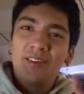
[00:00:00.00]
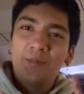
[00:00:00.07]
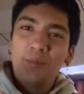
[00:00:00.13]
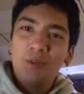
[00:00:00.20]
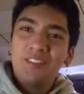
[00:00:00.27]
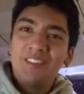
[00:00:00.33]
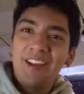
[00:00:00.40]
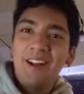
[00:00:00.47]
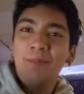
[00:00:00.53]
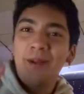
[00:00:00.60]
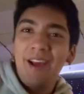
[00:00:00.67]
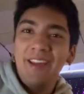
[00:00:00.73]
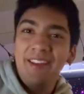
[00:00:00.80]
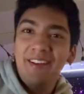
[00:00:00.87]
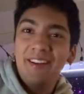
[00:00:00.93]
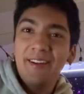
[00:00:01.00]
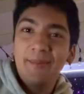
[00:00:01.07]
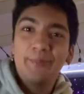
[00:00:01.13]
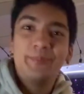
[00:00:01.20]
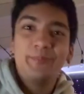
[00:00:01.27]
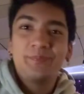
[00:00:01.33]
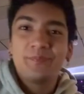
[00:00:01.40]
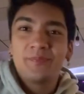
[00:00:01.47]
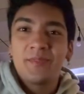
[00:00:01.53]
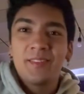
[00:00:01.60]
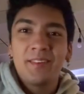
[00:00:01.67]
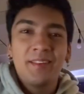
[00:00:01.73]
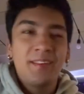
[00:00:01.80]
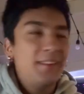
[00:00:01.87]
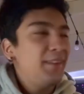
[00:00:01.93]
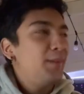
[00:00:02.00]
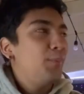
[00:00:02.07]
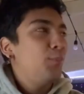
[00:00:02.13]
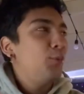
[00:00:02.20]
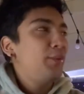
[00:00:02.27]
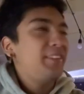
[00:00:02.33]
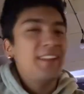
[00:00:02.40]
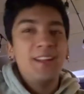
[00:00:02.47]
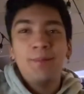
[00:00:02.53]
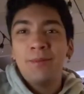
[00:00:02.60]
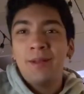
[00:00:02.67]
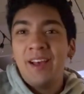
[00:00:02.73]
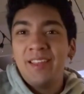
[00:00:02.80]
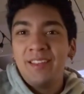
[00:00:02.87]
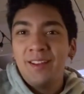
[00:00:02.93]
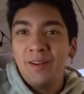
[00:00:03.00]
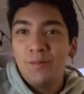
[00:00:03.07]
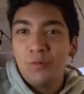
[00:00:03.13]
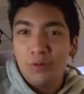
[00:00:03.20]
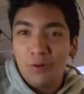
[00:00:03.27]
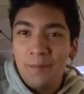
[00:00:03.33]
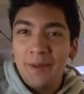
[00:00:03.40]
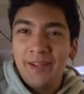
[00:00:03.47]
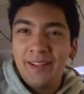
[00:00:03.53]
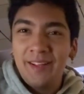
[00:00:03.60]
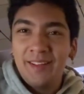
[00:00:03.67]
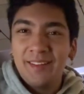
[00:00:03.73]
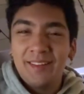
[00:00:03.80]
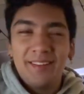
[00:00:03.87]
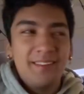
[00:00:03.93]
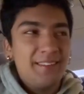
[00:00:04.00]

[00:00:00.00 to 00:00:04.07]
Pretend I'm not here. Pretend I'm not here for a minute.